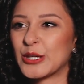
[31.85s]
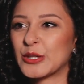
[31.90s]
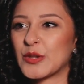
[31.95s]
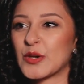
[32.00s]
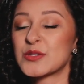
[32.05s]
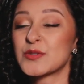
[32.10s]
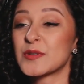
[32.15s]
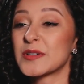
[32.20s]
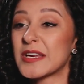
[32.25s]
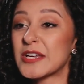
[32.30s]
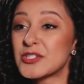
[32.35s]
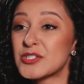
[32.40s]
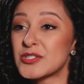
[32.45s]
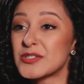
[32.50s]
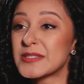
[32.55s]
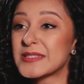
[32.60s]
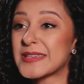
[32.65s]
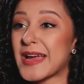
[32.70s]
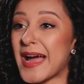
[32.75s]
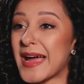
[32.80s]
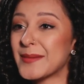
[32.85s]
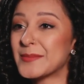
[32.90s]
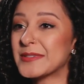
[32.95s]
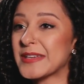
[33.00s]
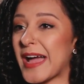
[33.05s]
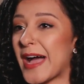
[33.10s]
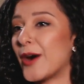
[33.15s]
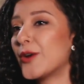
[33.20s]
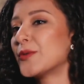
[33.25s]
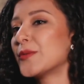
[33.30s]
Those credentials
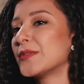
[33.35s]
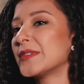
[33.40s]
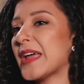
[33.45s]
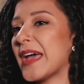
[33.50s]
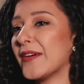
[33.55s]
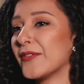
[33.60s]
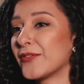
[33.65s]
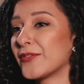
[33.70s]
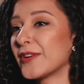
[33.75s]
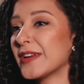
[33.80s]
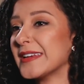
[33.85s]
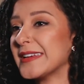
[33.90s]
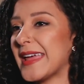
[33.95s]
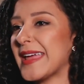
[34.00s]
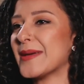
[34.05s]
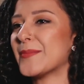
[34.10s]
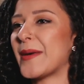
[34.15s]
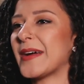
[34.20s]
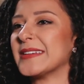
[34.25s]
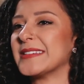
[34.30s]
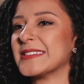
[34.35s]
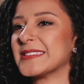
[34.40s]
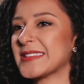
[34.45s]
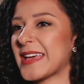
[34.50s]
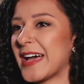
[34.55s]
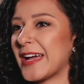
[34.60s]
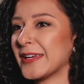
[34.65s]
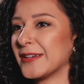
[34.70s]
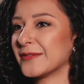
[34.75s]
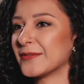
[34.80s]
timed out every day by
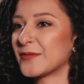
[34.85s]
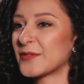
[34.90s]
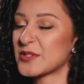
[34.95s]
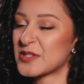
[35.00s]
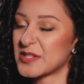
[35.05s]
design for